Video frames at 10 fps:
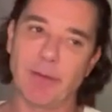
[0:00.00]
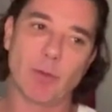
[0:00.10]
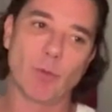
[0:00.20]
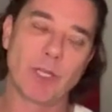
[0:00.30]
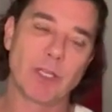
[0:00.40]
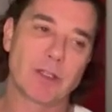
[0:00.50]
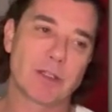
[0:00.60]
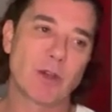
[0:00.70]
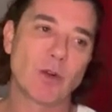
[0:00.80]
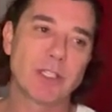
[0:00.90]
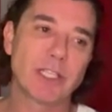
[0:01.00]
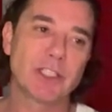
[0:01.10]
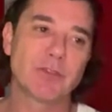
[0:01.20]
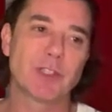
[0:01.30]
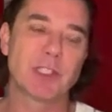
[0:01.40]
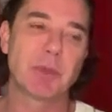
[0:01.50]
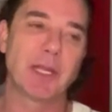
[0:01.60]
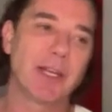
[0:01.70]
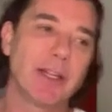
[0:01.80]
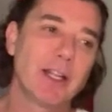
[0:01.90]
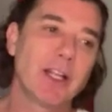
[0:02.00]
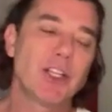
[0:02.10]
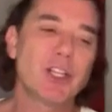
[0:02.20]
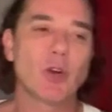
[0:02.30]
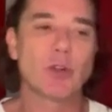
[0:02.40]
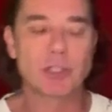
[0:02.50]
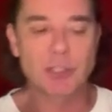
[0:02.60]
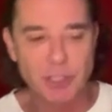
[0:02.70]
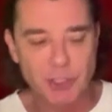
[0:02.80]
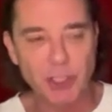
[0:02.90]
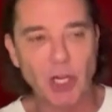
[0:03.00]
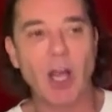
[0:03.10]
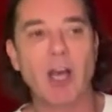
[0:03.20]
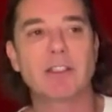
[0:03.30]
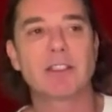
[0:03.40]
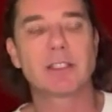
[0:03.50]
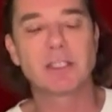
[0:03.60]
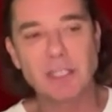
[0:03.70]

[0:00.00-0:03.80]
we're so conditioned for it to being, there's the charts, there's the